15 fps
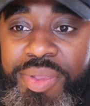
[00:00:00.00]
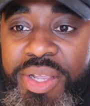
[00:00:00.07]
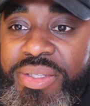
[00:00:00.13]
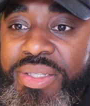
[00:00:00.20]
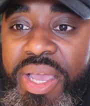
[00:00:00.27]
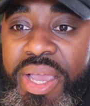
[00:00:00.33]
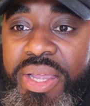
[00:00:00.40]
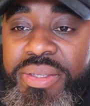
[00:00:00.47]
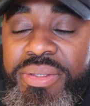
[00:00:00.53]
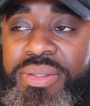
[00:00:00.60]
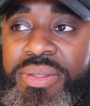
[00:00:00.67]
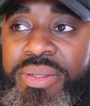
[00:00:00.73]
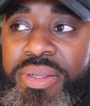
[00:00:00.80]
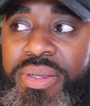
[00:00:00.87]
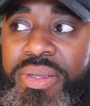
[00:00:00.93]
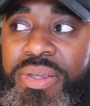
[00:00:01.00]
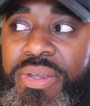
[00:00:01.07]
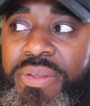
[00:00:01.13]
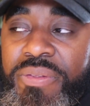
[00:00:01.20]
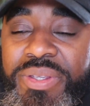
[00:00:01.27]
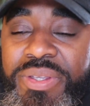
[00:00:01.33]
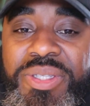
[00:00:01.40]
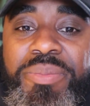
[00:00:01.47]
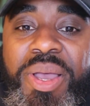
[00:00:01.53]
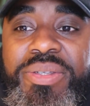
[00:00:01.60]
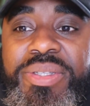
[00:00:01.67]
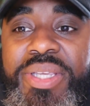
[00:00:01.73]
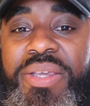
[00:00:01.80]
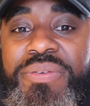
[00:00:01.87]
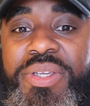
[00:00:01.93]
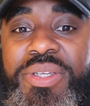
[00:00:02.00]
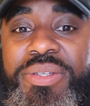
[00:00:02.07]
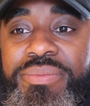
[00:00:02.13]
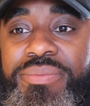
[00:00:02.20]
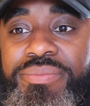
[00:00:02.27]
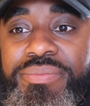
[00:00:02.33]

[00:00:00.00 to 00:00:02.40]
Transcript: It's not. This is about safety.